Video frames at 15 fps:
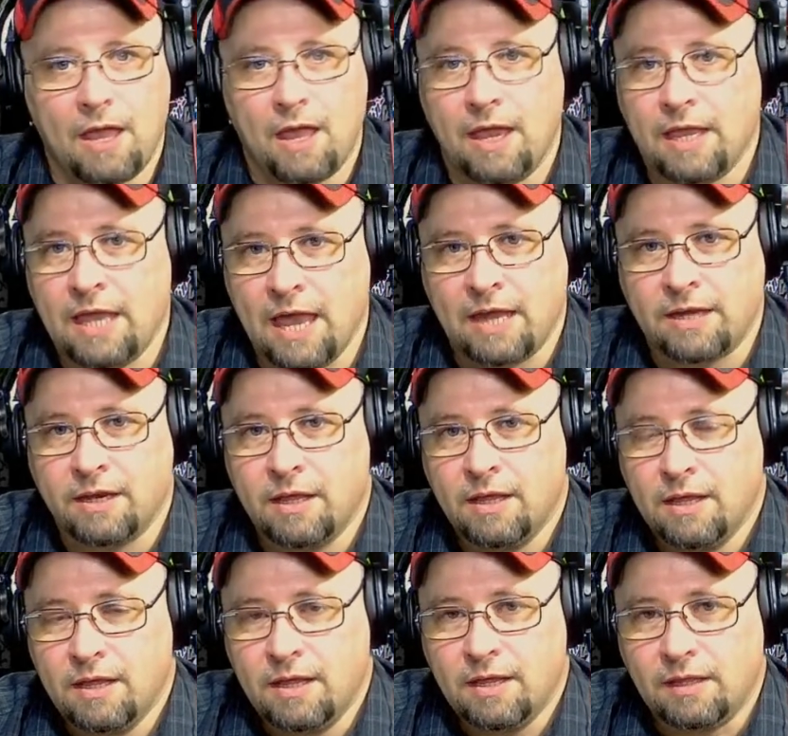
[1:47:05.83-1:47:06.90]
Again,
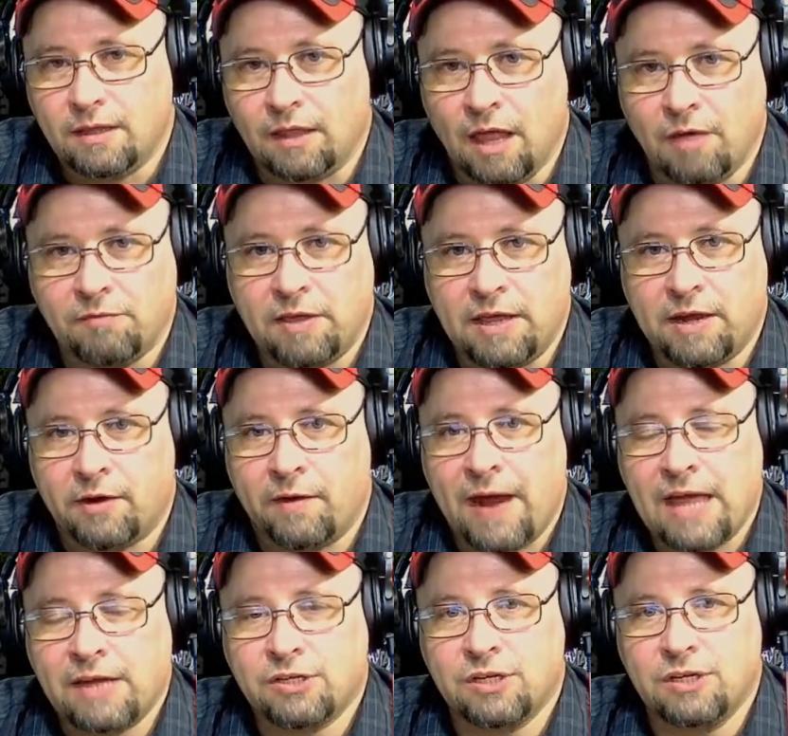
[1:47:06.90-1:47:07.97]
love the
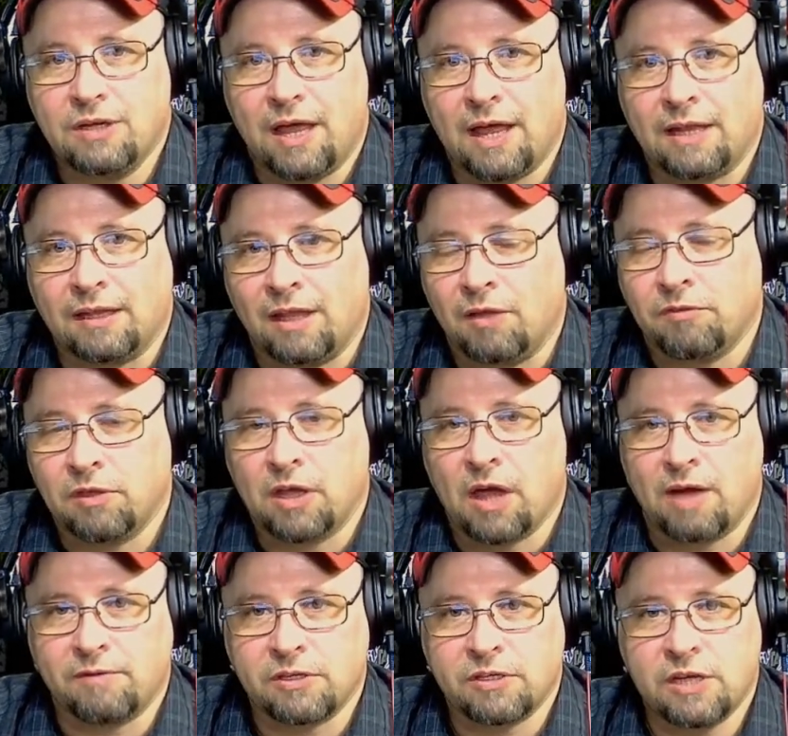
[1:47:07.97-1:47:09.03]
interaction. I love the
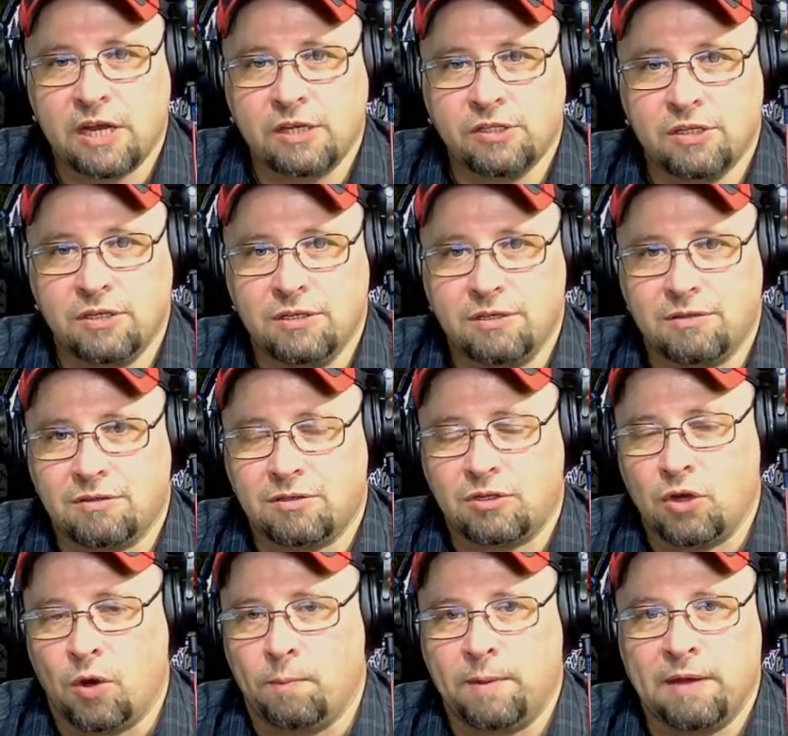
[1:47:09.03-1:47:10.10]
conversation.
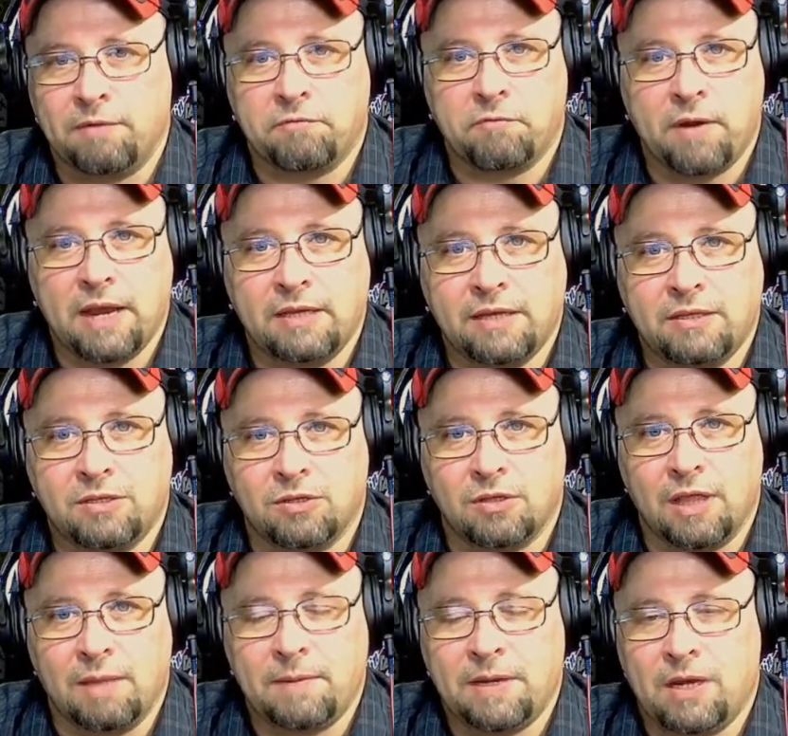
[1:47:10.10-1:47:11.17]
Don't be afraid to
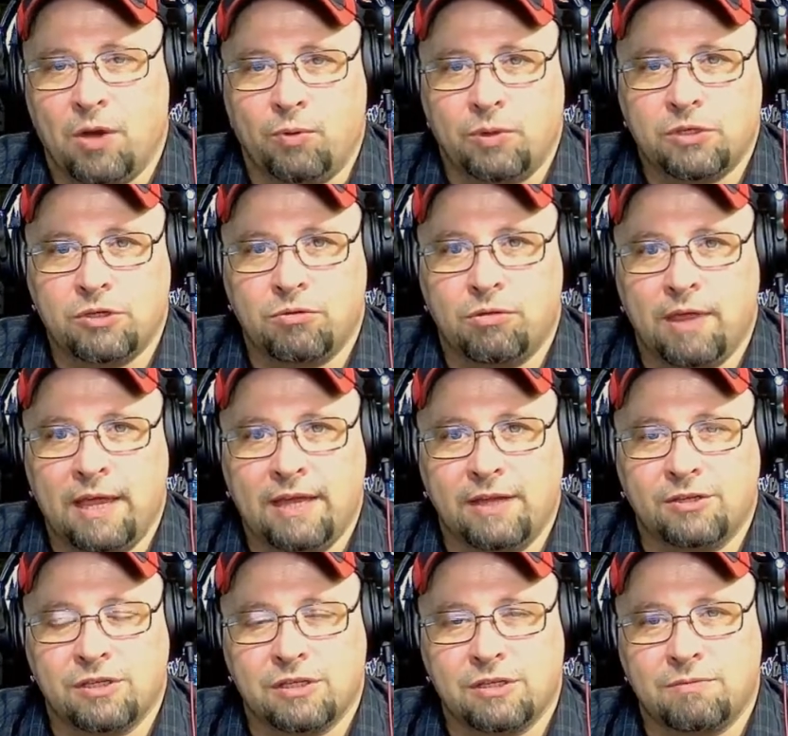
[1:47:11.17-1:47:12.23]
let me know what you think.
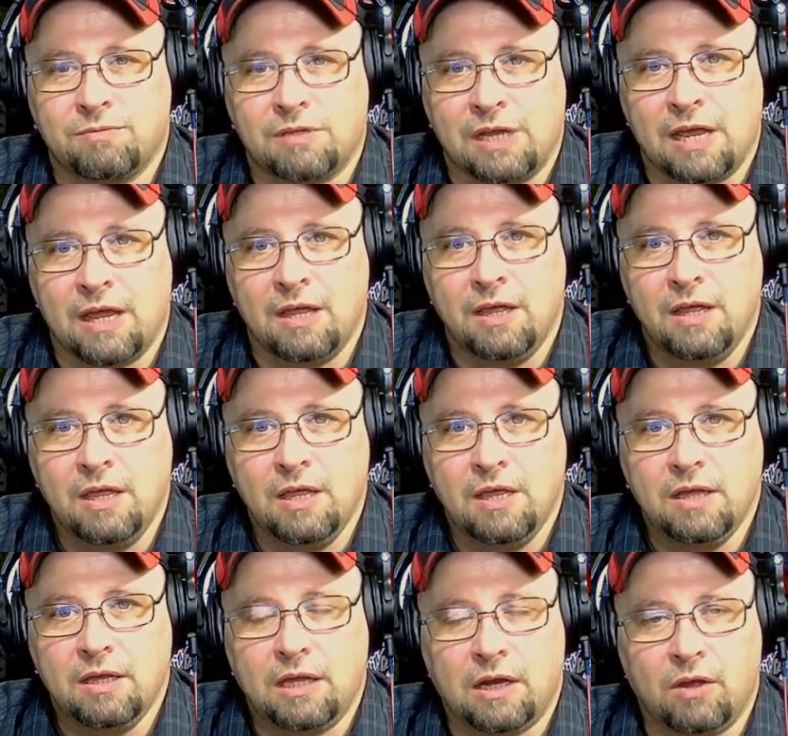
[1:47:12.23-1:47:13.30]
Just, you
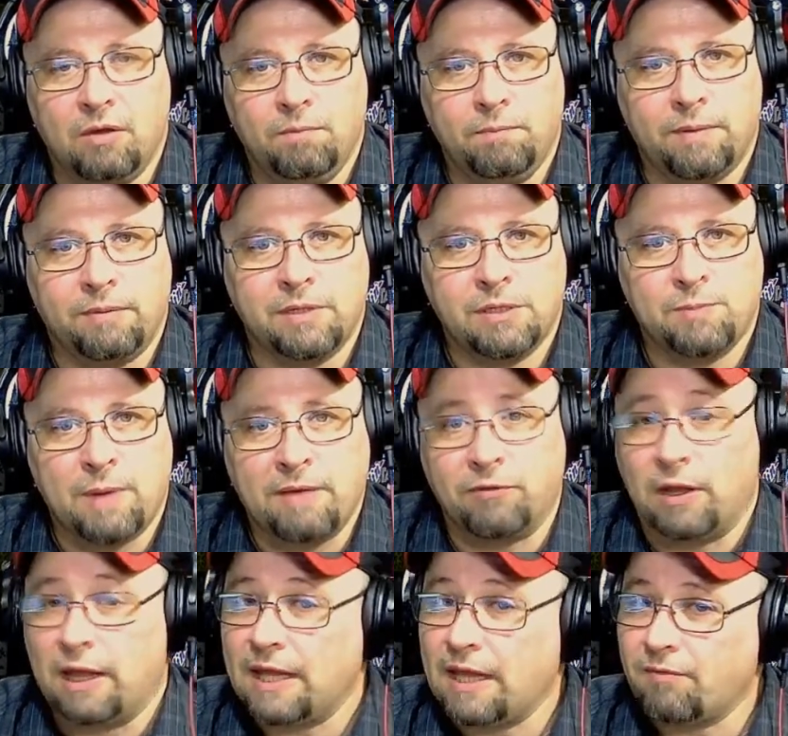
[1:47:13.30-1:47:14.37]
know, be
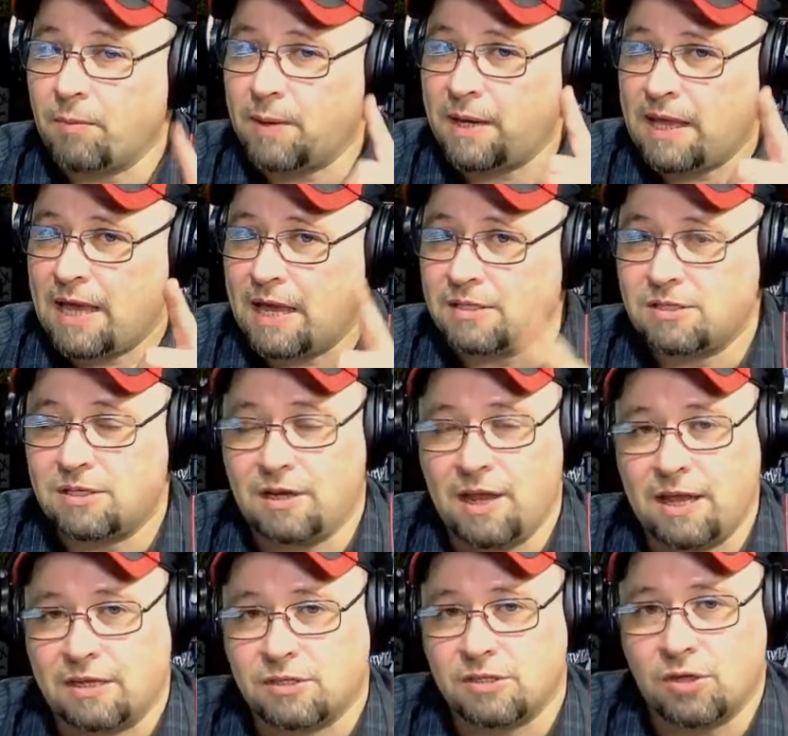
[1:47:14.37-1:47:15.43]
respectful like everybody has
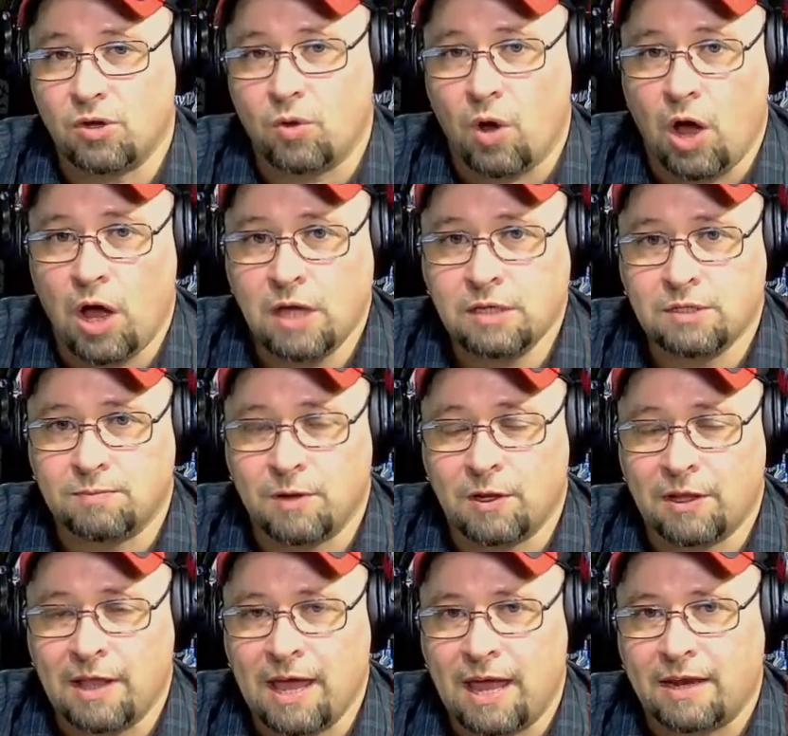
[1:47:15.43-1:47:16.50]
tonight. So awesome
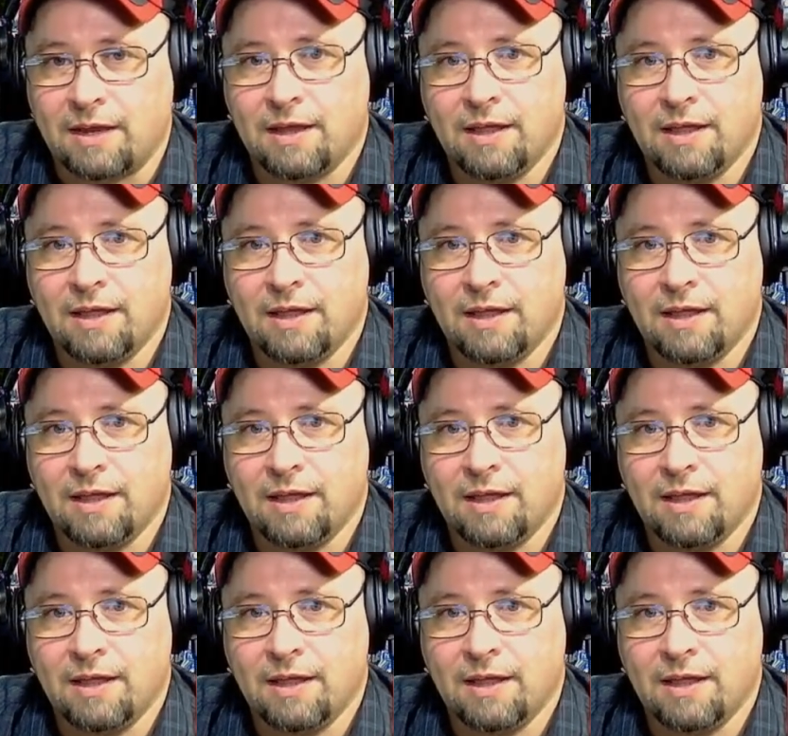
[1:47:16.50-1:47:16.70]
on that.